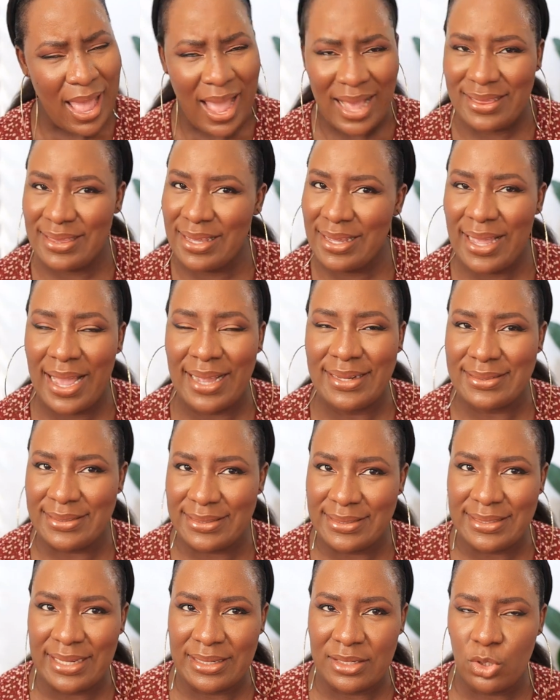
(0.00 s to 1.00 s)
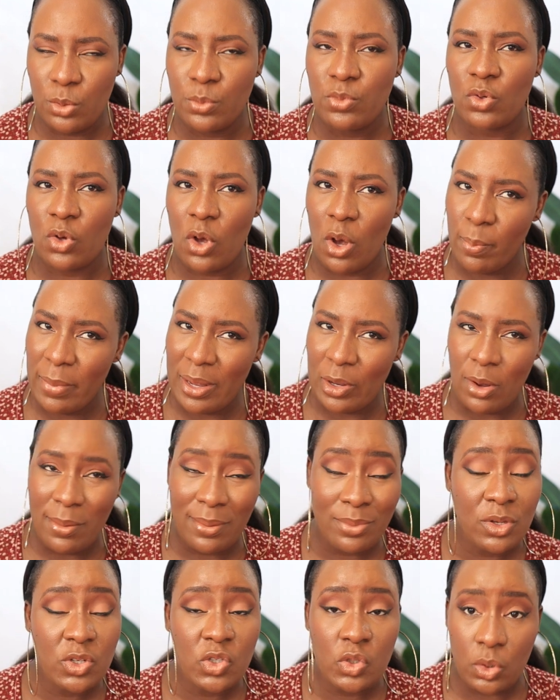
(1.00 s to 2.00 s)
I think I did, and they told me to come back.
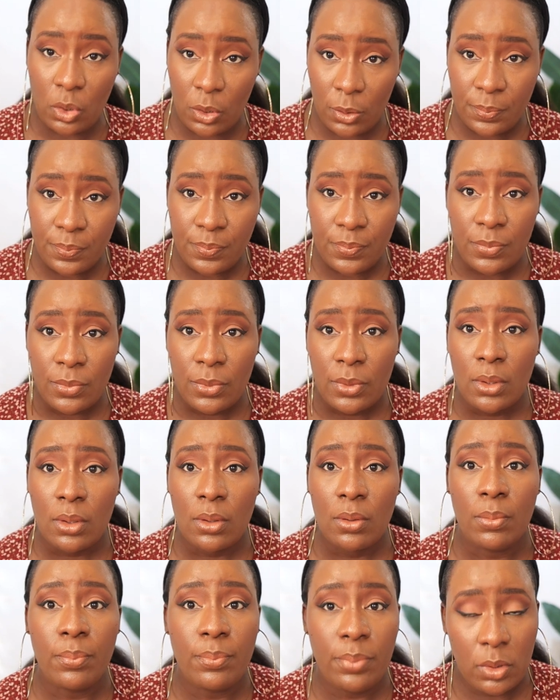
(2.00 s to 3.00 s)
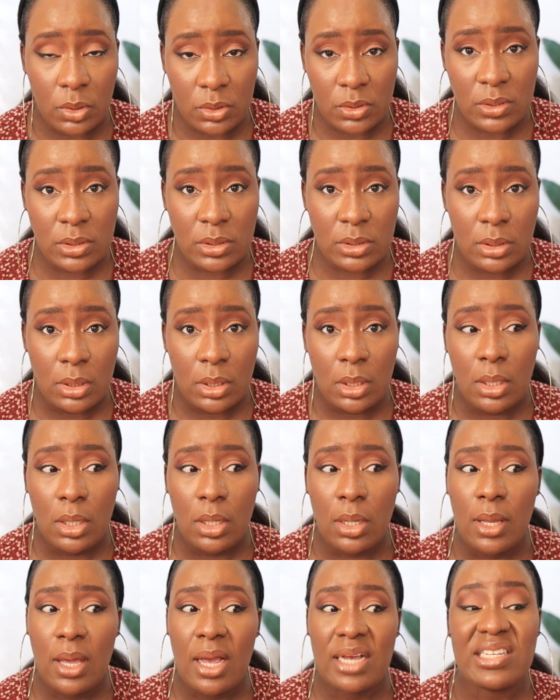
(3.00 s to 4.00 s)
I'm not sure, but
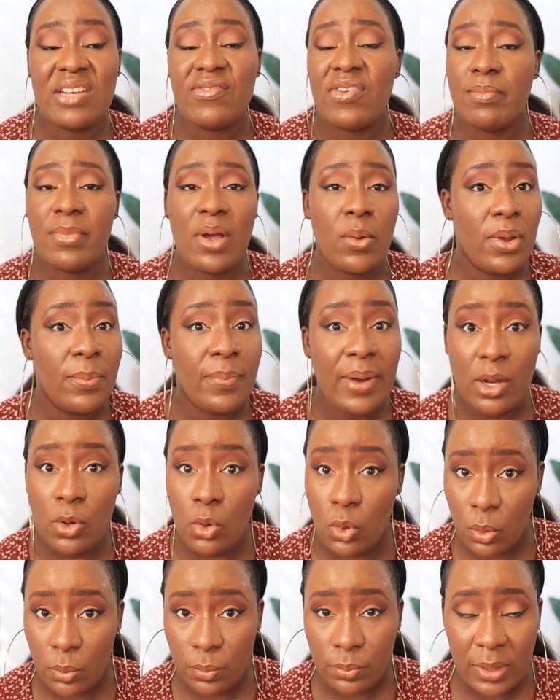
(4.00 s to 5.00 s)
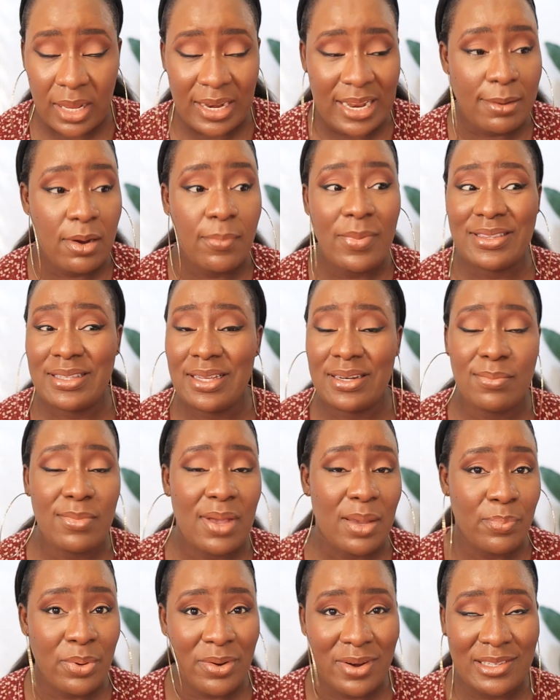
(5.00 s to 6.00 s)
I still found my way back home. And I remember telling
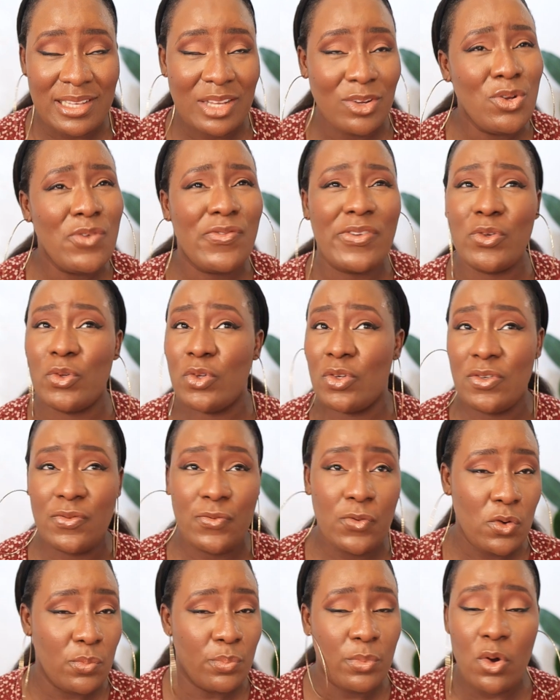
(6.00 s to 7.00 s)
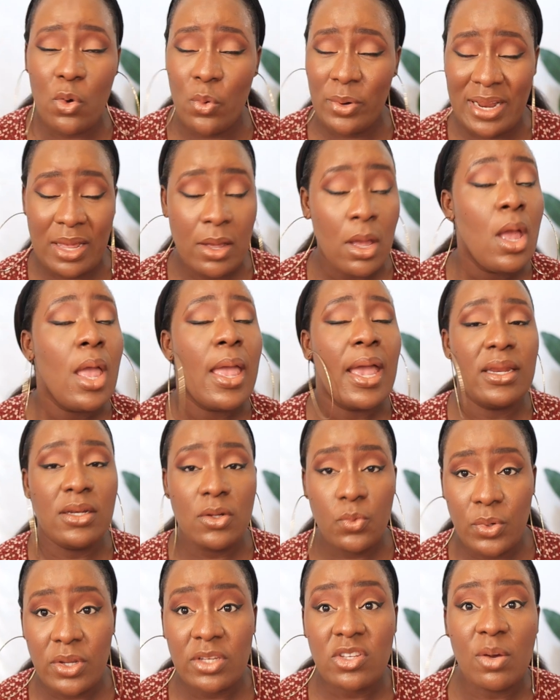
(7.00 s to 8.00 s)
my parents. I don't know if it was on the phone,
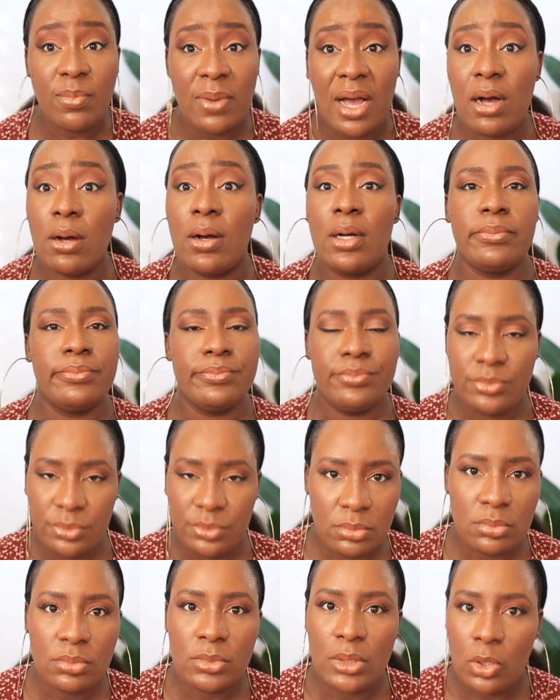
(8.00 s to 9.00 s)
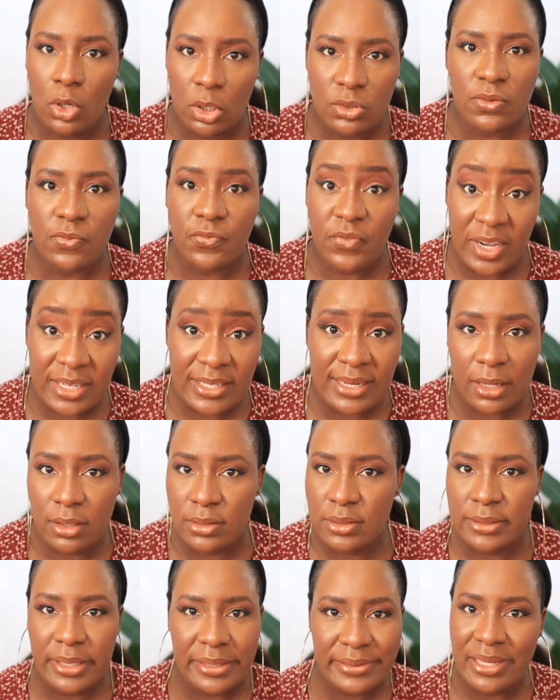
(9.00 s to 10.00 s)
but somehow they got to find
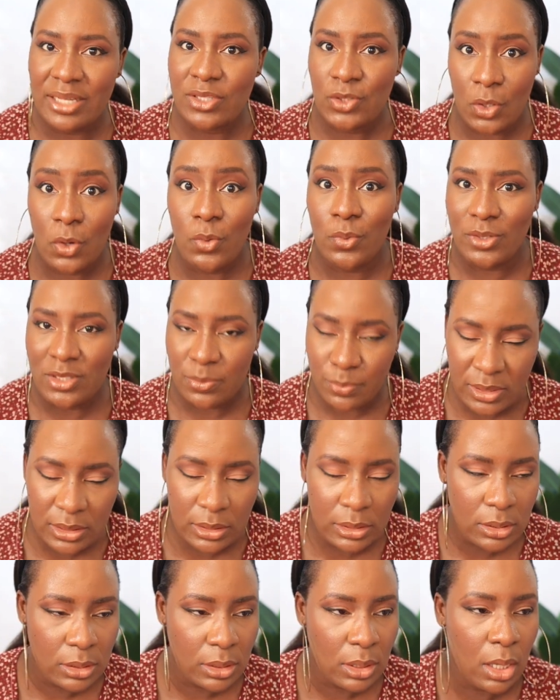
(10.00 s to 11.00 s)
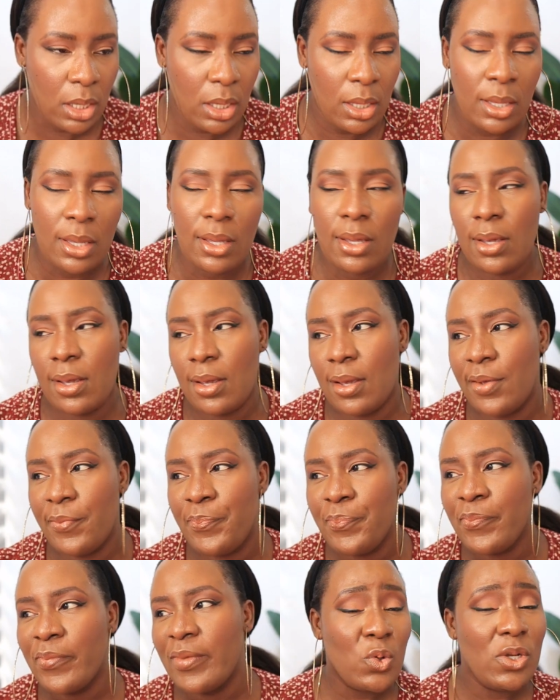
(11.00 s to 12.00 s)
out that their son was missing.
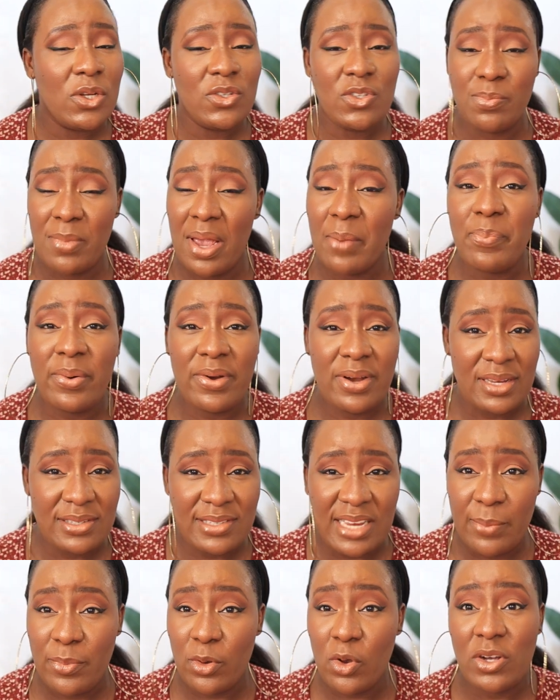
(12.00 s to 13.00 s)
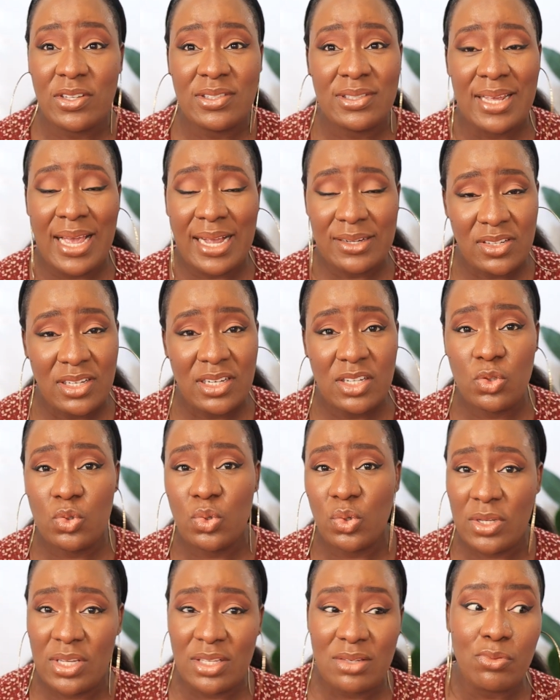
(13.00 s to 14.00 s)
Hey, kudos to my parents, because they actually
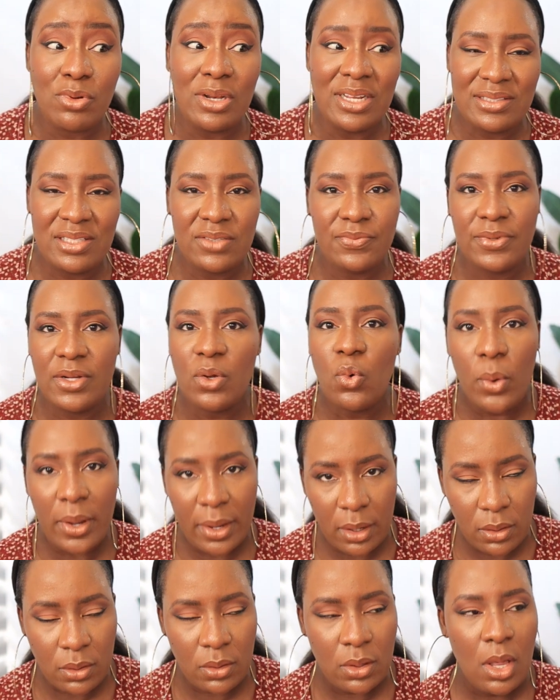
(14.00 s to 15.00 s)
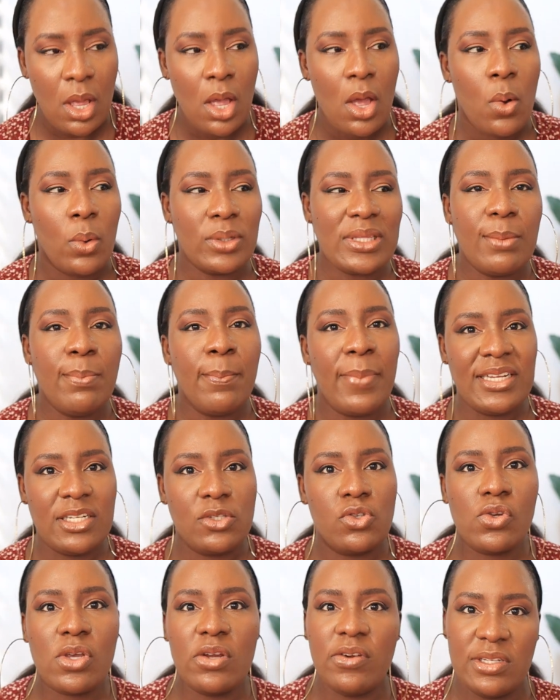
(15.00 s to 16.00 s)
took it relatively well. What I mean by
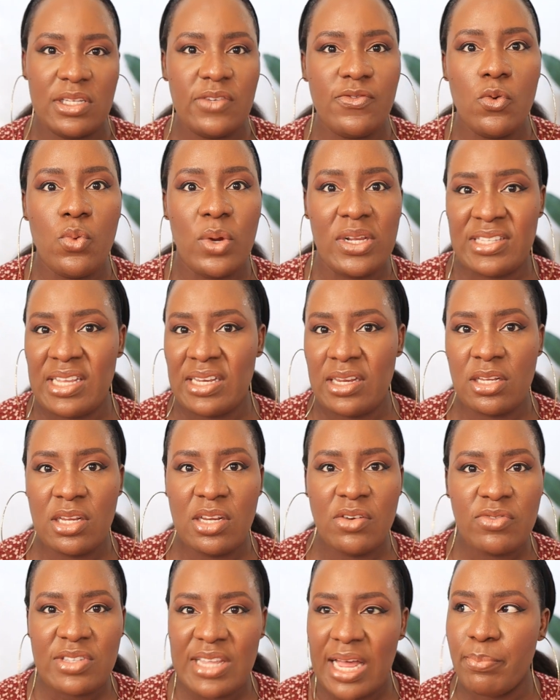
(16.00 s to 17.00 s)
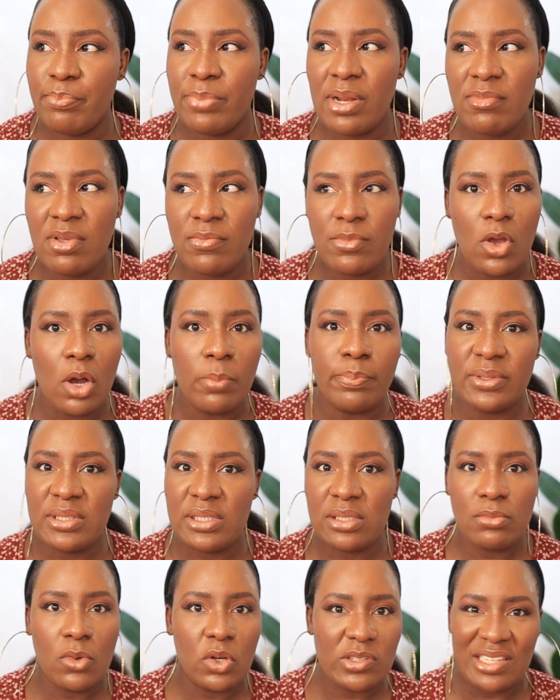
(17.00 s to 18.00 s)
they took it relatively well is that they didn't start blaming me or
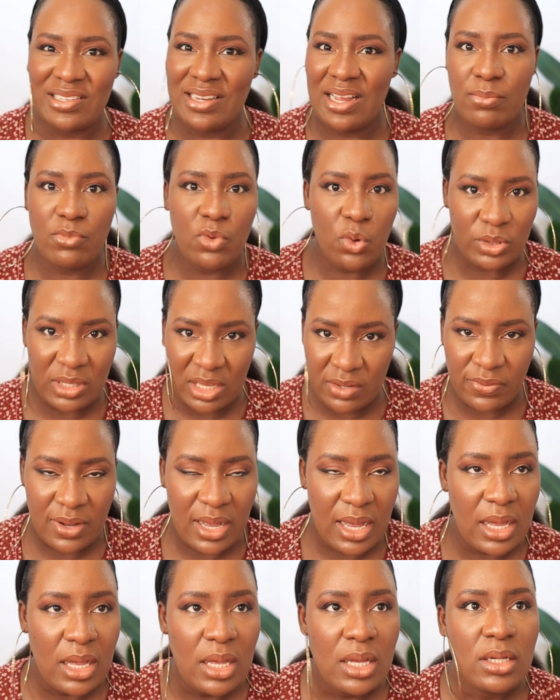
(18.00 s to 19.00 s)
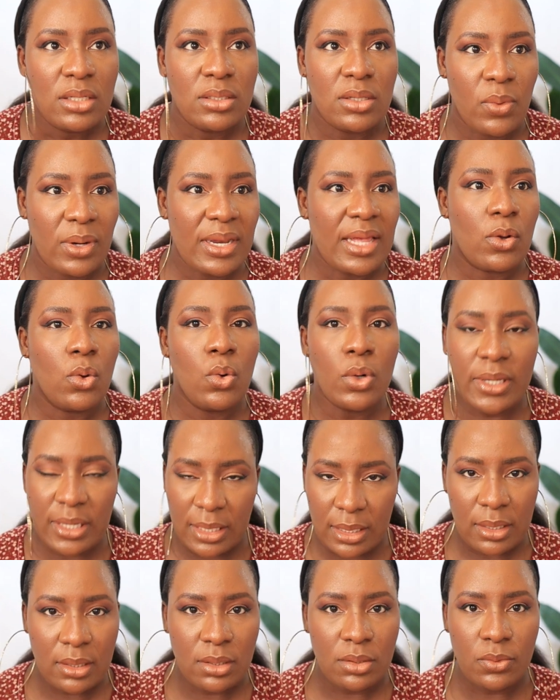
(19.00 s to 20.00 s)
beating me or something like me or whatever. They were like,
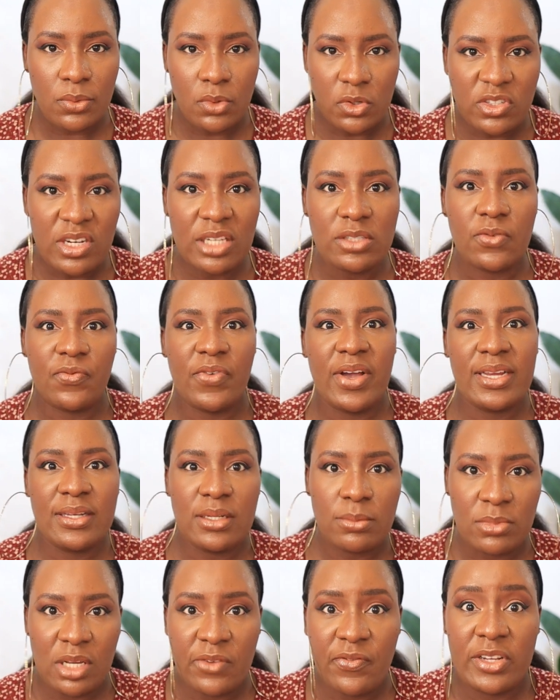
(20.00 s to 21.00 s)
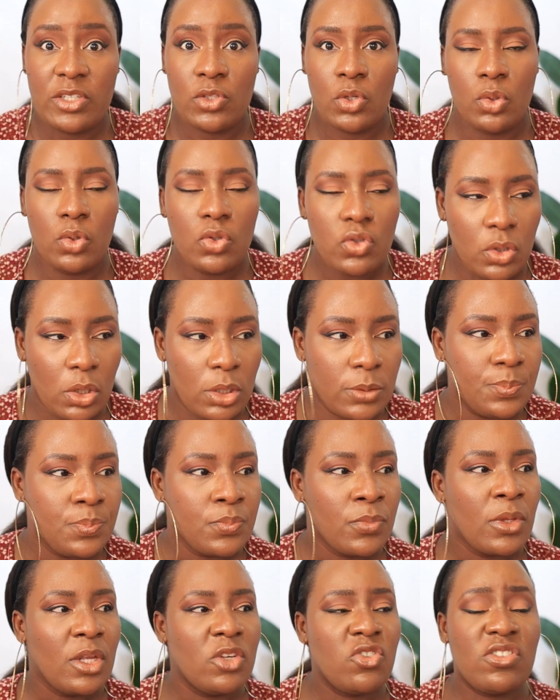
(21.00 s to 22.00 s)
okay, you know, trying to find him, trying to find a solution.
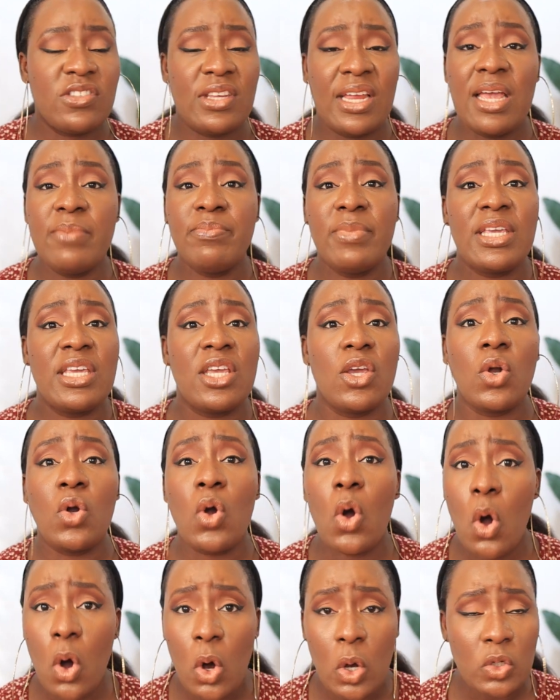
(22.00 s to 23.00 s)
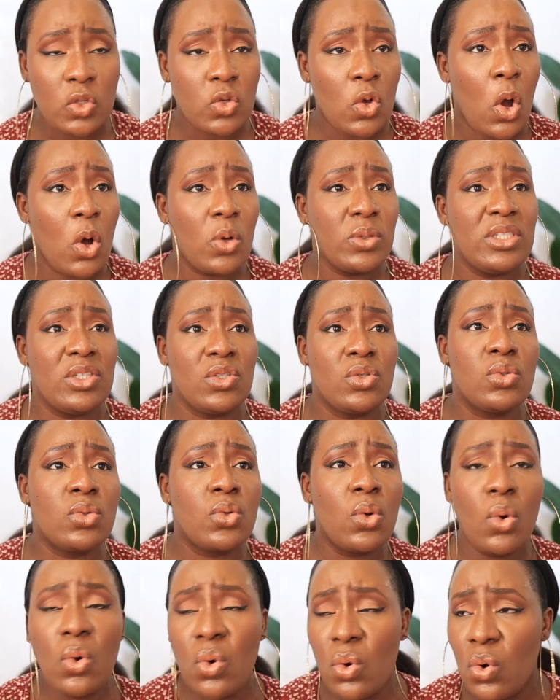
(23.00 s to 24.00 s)
Started making calls, called his
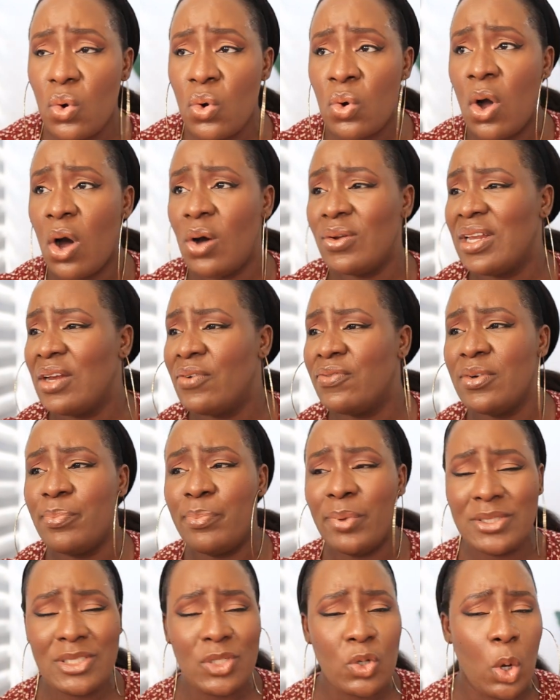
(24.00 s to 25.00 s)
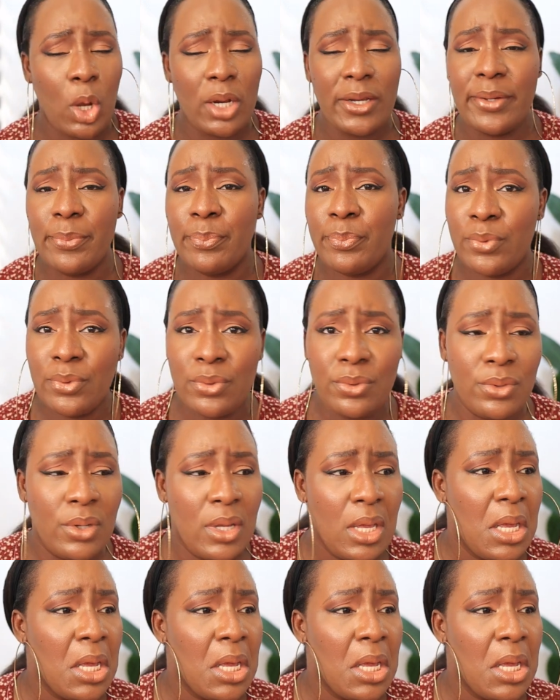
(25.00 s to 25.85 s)
school, called everybody, callable.